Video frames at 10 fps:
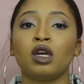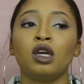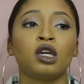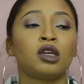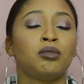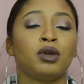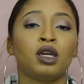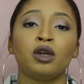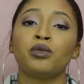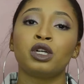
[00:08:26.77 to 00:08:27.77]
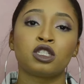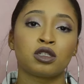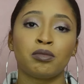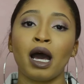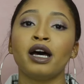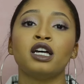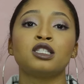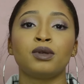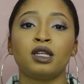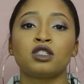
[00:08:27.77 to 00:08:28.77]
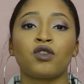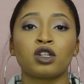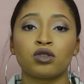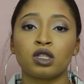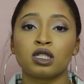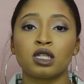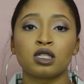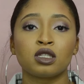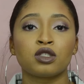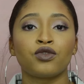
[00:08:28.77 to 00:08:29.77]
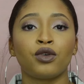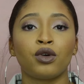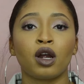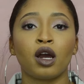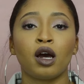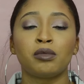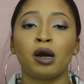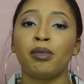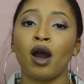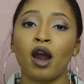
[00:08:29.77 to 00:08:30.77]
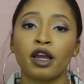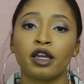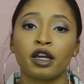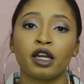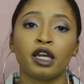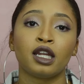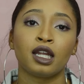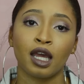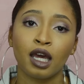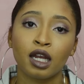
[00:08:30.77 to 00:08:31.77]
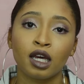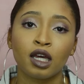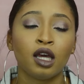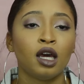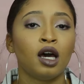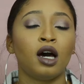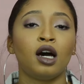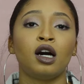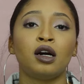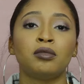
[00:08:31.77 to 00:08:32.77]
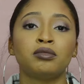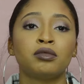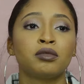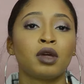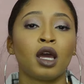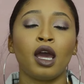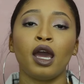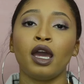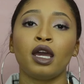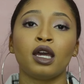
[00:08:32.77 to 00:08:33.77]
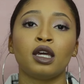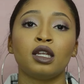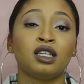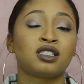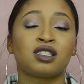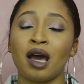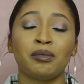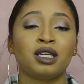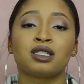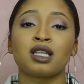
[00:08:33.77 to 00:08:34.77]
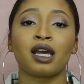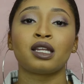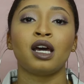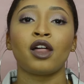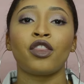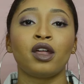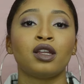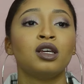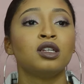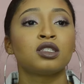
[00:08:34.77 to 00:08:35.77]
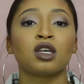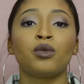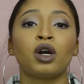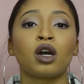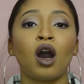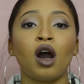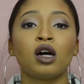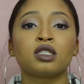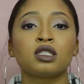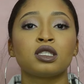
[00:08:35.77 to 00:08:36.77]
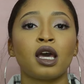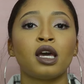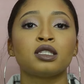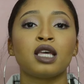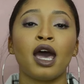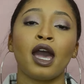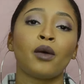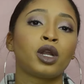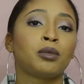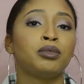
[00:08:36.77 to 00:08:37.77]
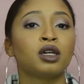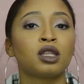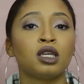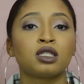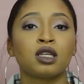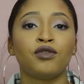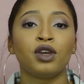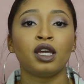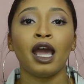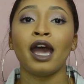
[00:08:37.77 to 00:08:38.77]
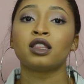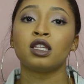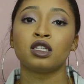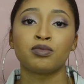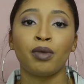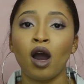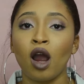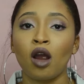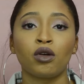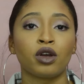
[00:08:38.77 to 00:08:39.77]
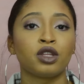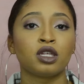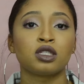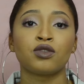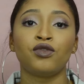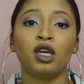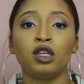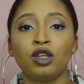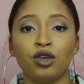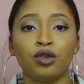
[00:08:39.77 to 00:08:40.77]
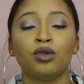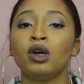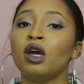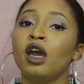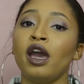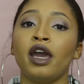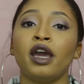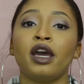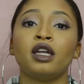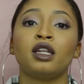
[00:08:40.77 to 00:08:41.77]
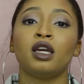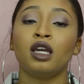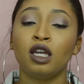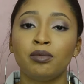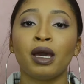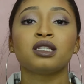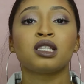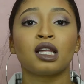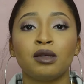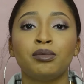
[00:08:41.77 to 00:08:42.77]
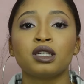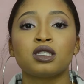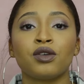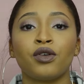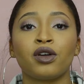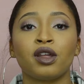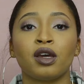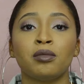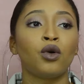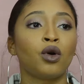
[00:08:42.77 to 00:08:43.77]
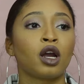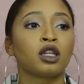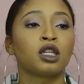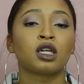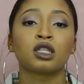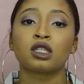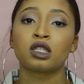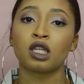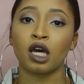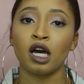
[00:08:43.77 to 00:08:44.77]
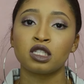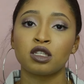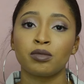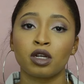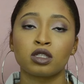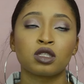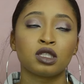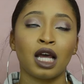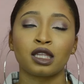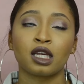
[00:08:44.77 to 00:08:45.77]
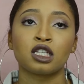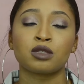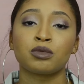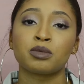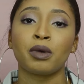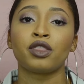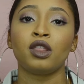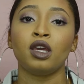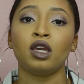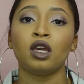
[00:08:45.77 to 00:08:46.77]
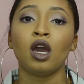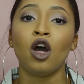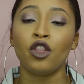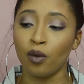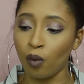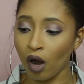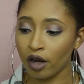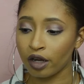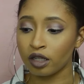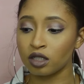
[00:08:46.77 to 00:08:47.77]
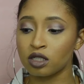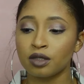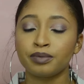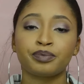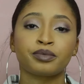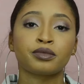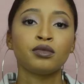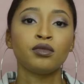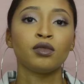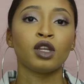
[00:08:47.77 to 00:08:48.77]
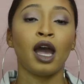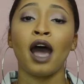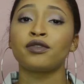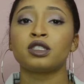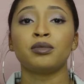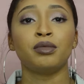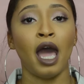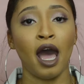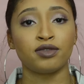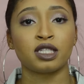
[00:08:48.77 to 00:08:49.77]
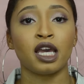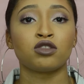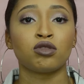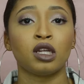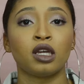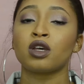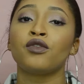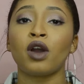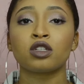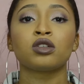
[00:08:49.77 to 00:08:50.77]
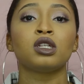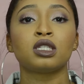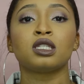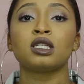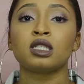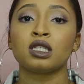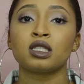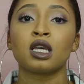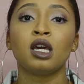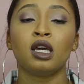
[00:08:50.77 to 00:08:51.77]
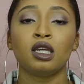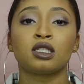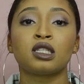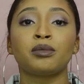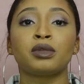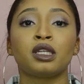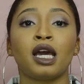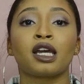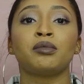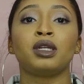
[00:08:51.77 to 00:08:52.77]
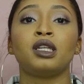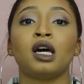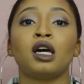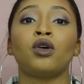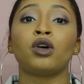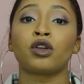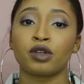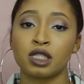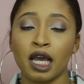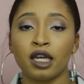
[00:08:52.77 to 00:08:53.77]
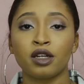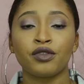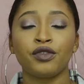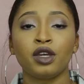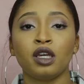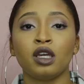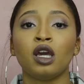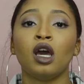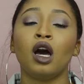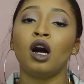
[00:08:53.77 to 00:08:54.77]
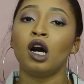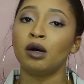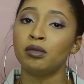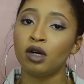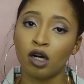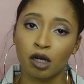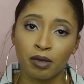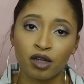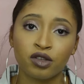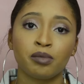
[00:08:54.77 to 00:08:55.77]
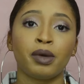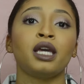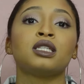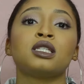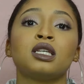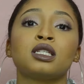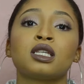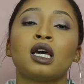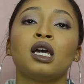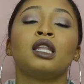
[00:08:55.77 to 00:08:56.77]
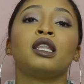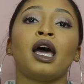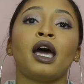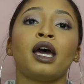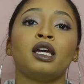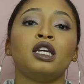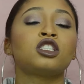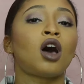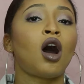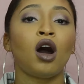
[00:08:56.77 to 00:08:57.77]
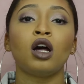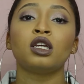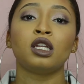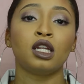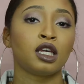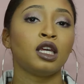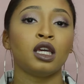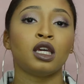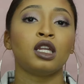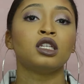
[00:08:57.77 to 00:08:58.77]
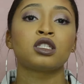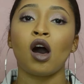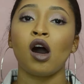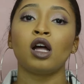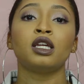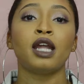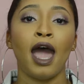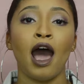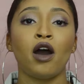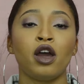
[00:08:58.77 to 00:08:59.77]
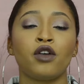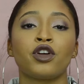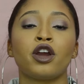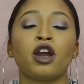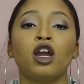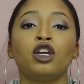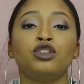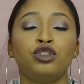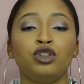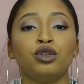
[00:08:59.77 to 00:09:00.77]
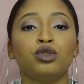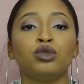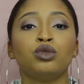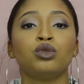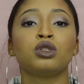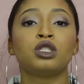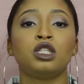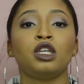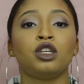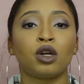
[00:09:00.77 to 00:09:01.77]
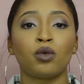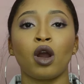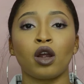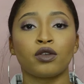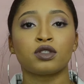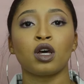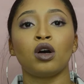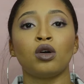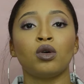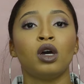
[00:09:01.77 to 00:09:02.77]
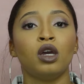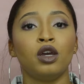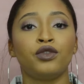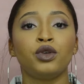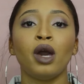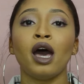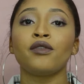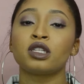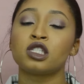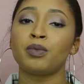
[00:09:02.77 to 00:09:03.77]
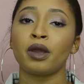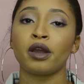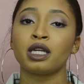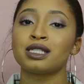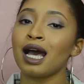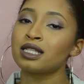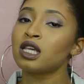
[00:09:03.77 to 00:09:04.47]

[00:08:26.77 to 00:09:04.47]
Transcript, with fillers: It can be, which my husband does virtual assistants for um, a bar here in Atlanta. Um, and it's I mean it's like nothing someone calls and says hey I want to book this event at this bar or this venue and he basically books it for them or the the customers not the customers but the the workers have to have scheduling so virtual assistance is something that can be done on a retainer fee um, on a monthly basis that it's all in again it's all in however you see your worth so if you have experience i